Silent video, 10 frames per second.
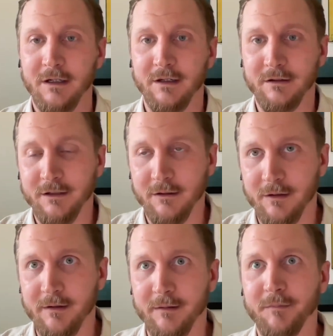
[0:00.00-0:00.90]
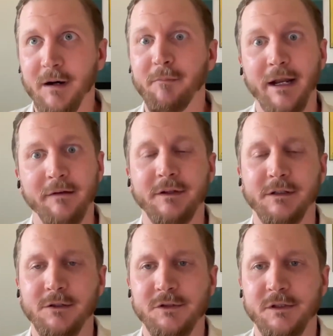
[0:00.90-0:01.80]
a benefit
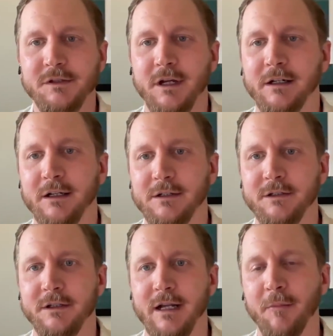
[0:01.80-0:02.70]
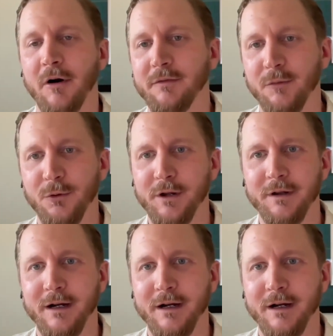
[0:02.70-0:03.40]
to using this technology, then I'm all for it.